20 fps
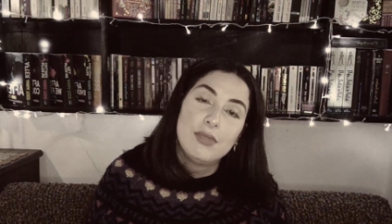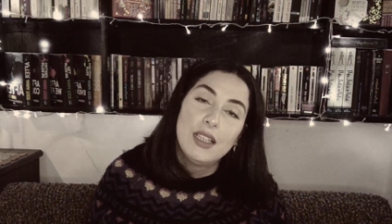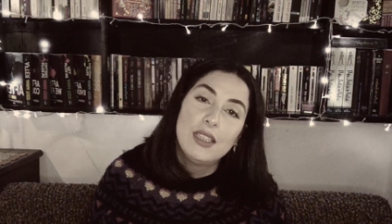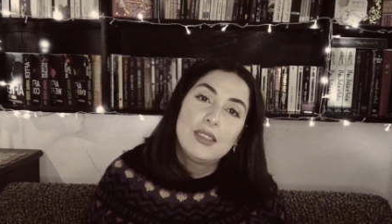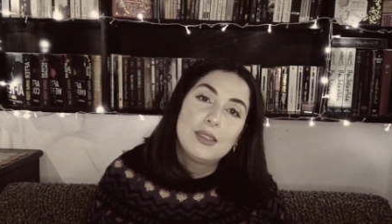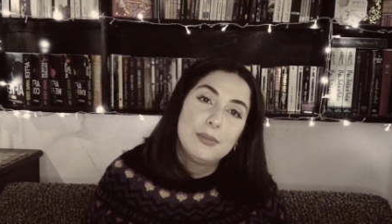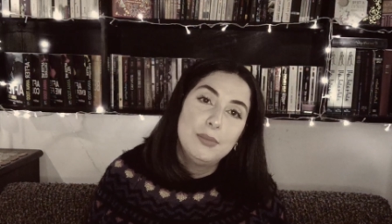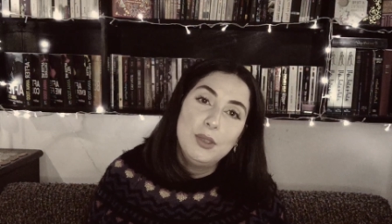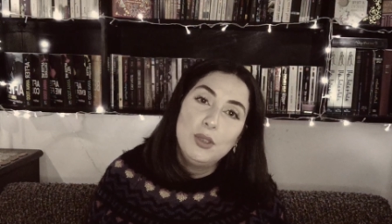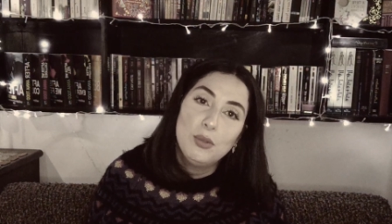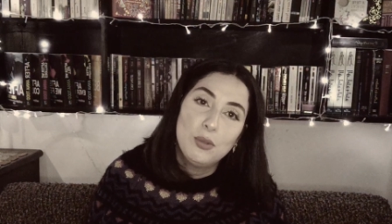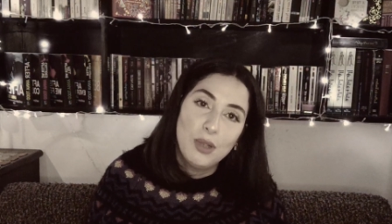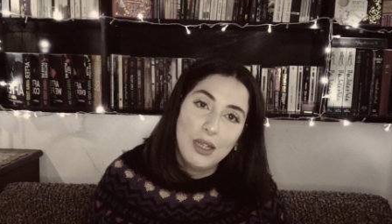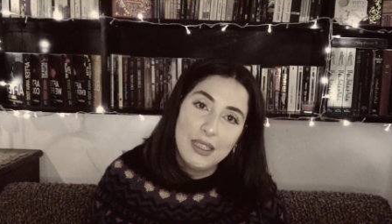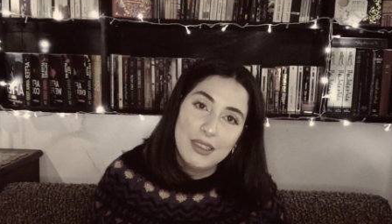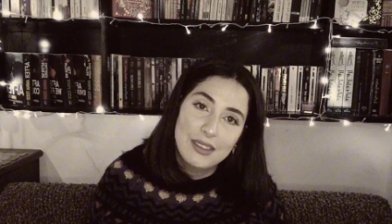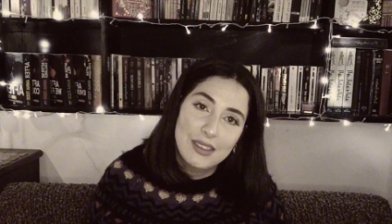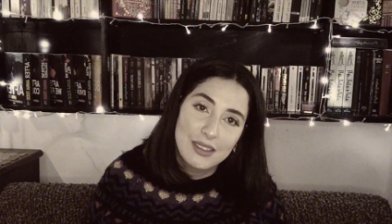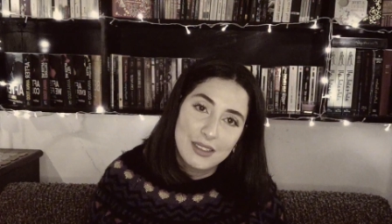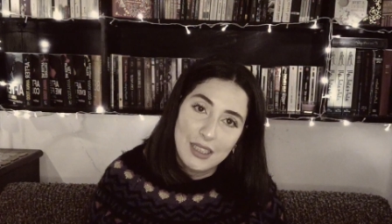It's been a
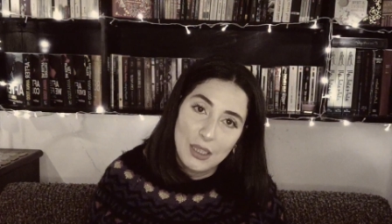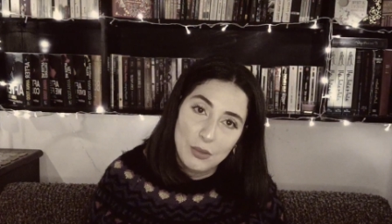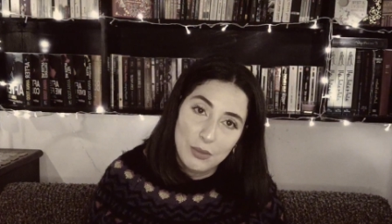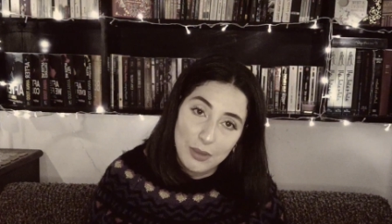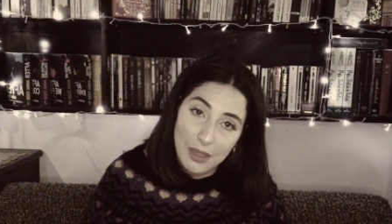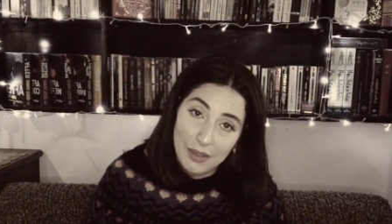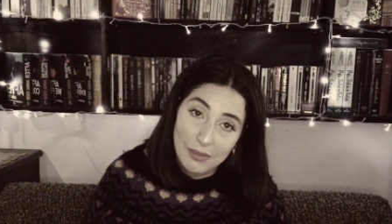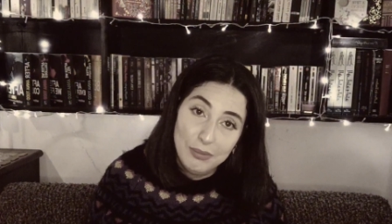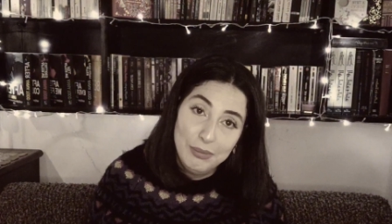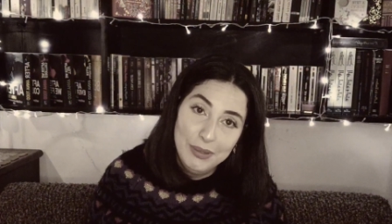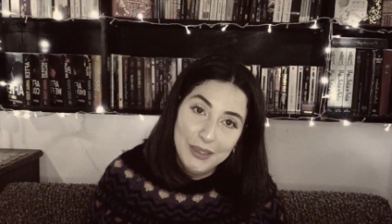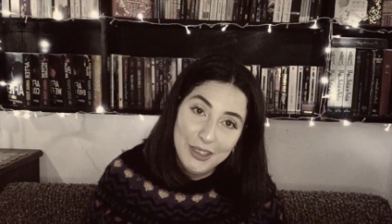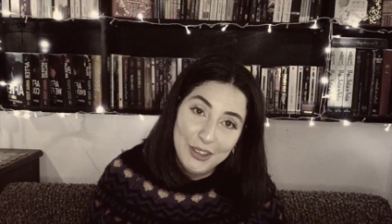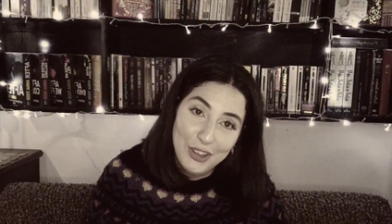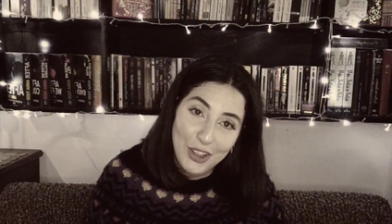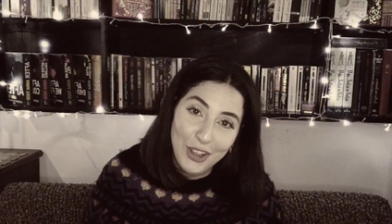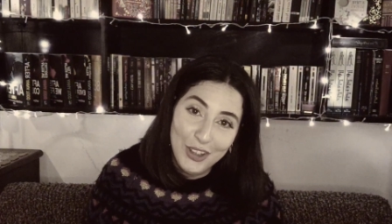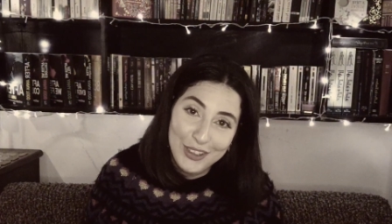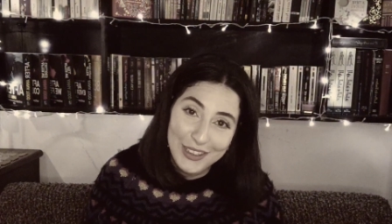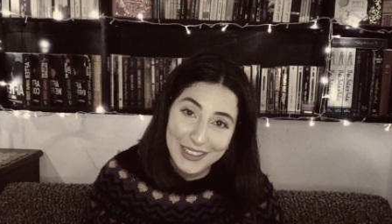while since I've been
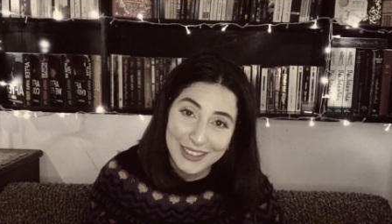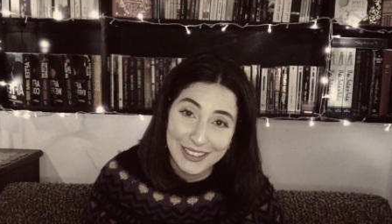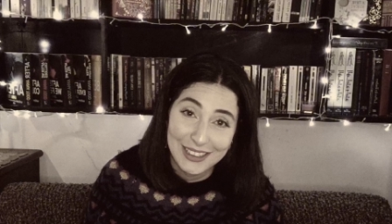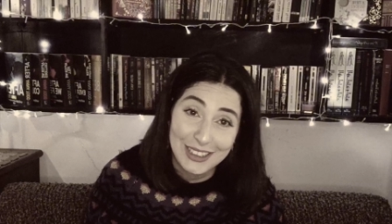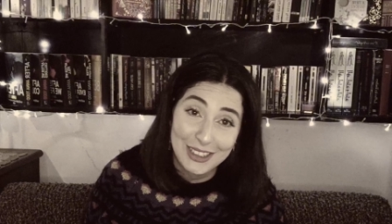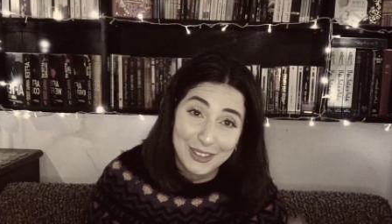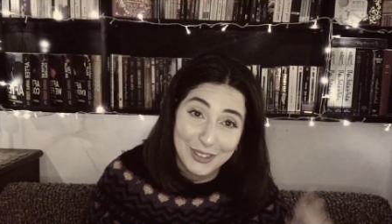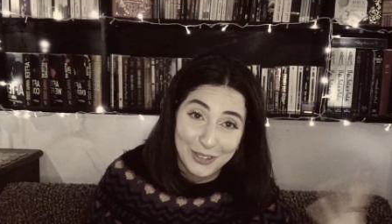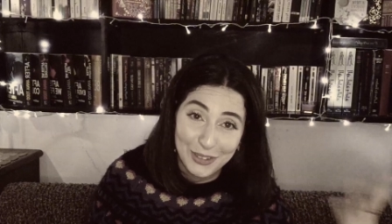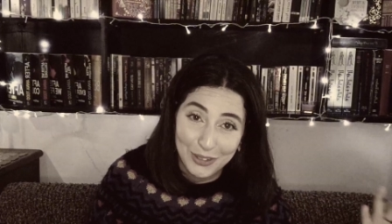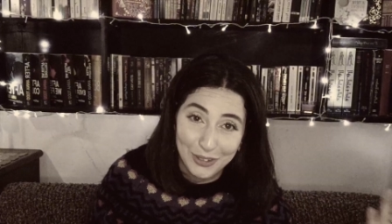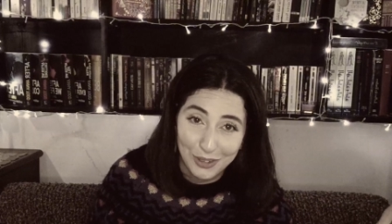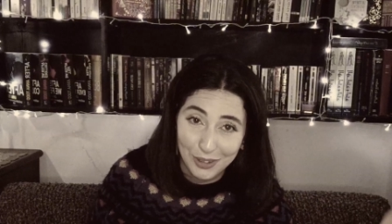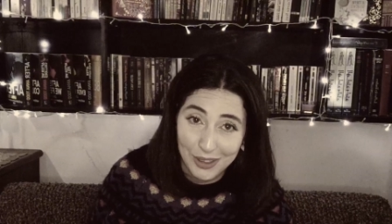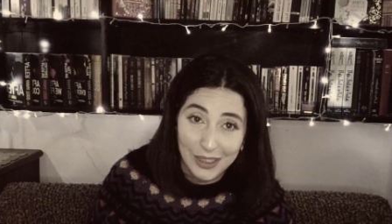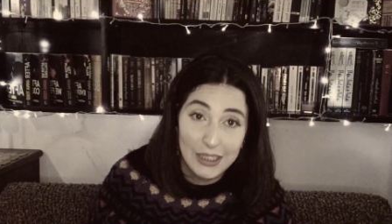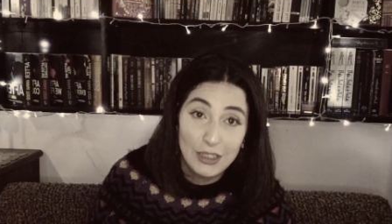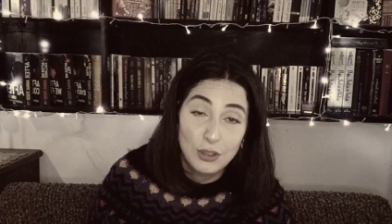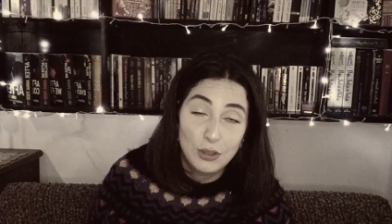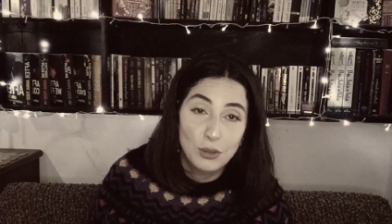talking, so
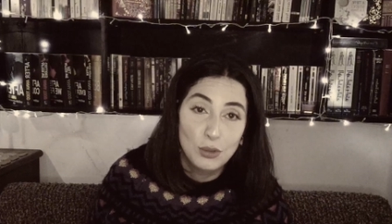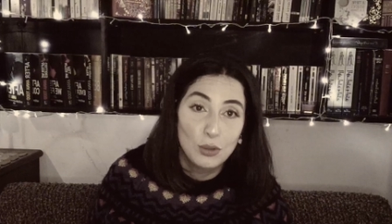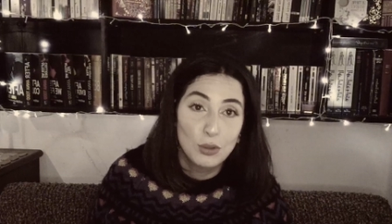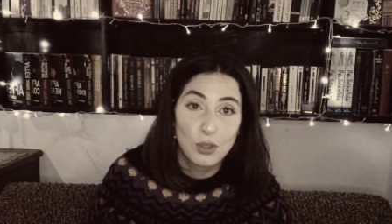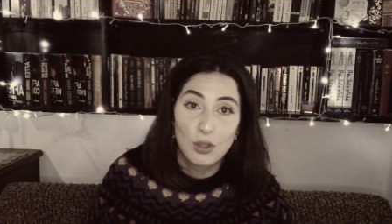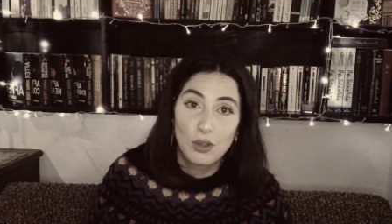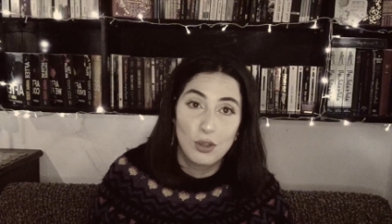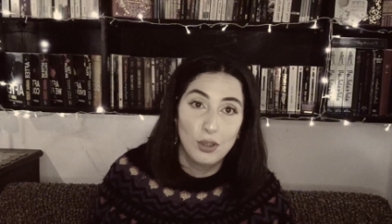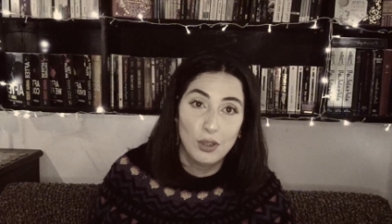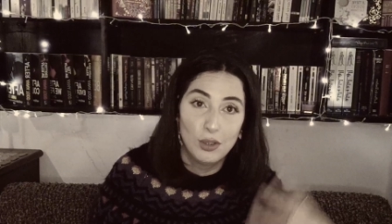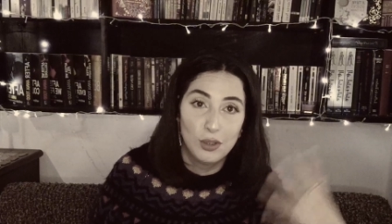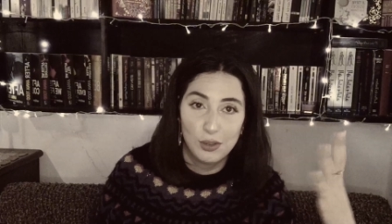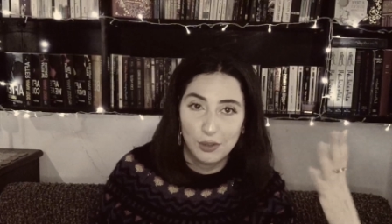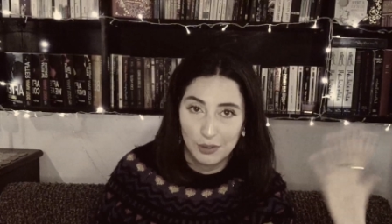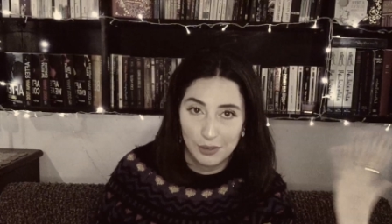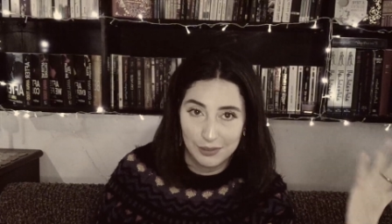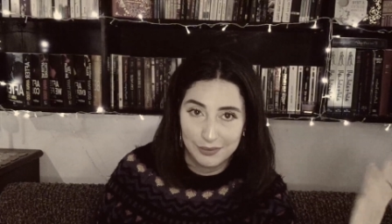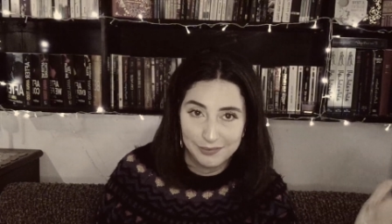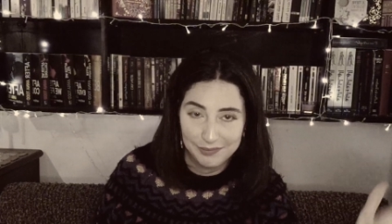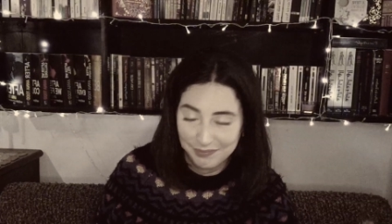excuse the
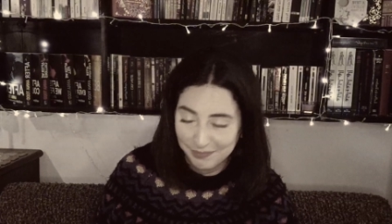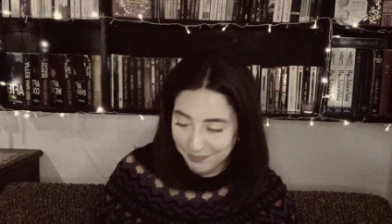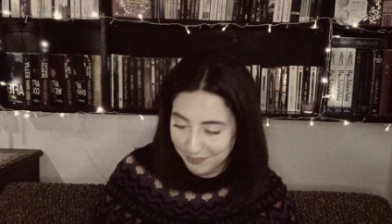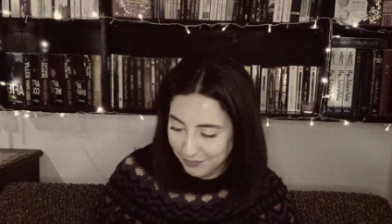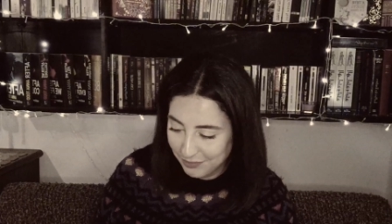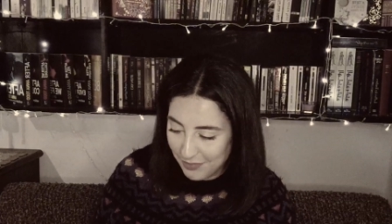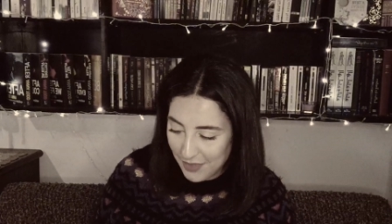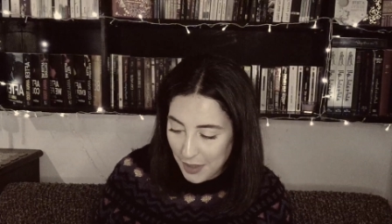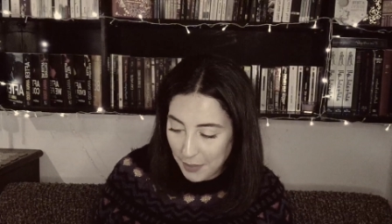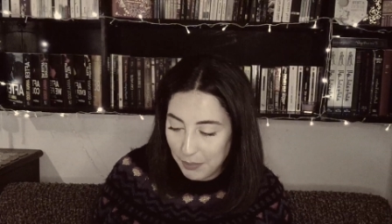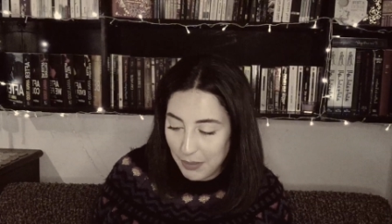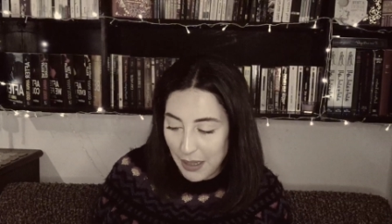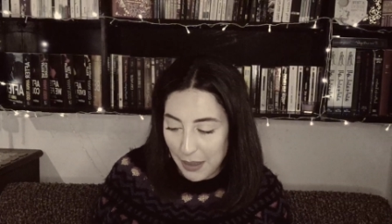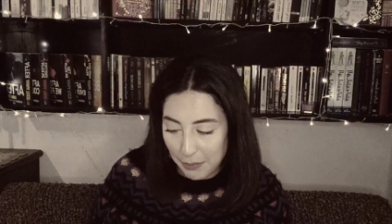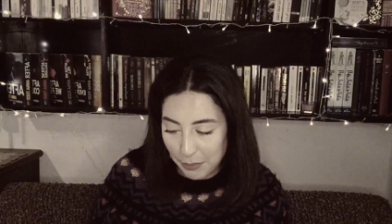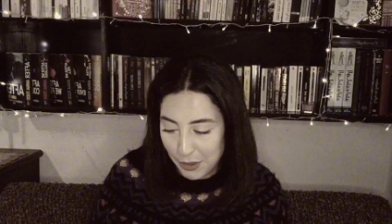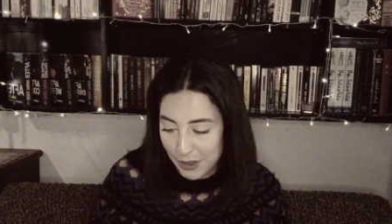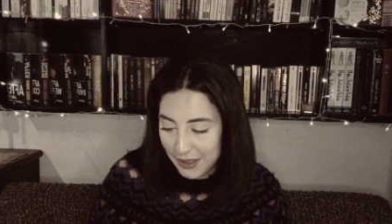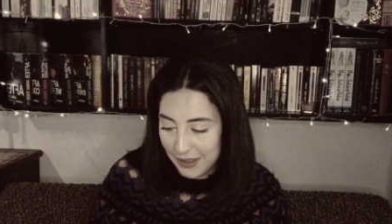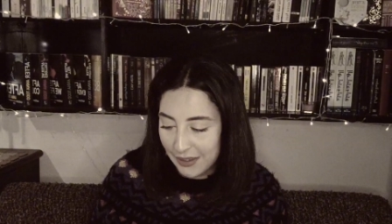
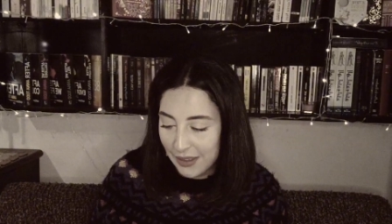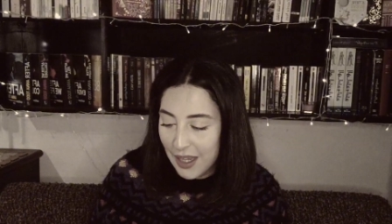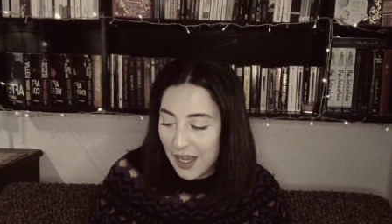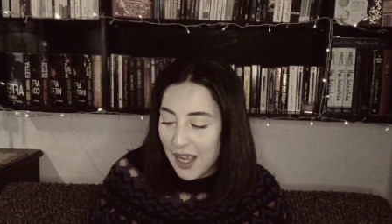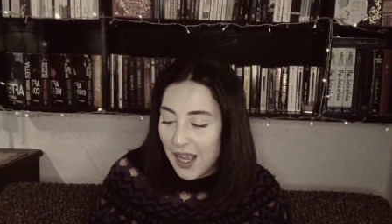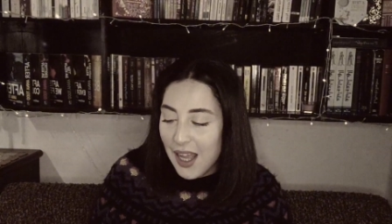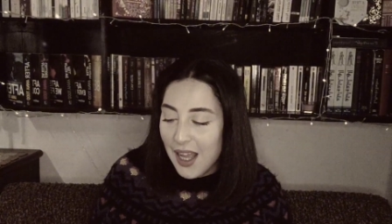blabbering.